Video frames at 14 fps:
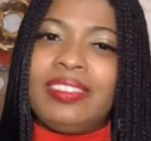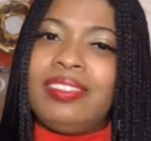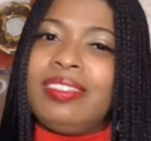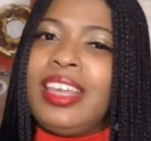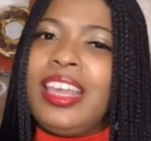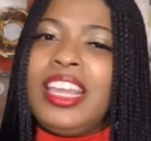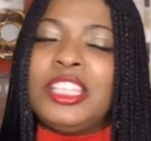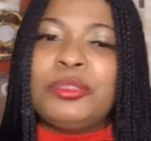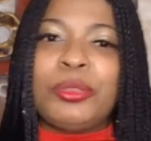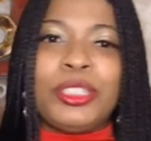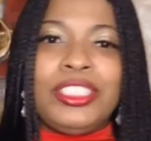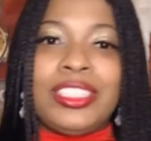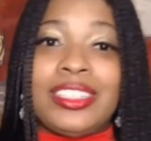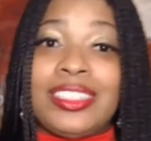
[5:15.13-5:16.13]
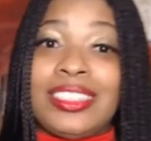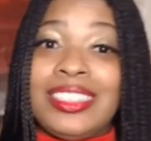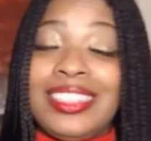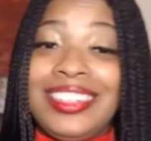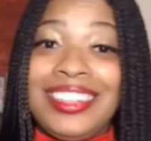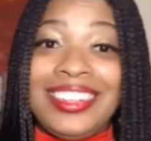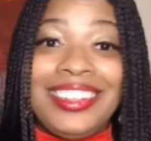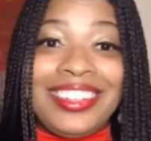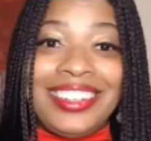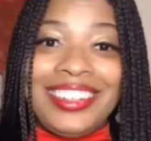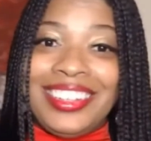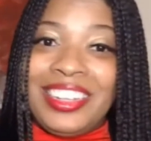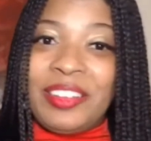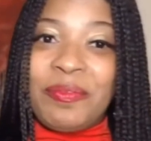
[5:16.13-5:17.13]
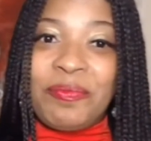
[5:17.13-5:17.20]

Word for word: things were just good.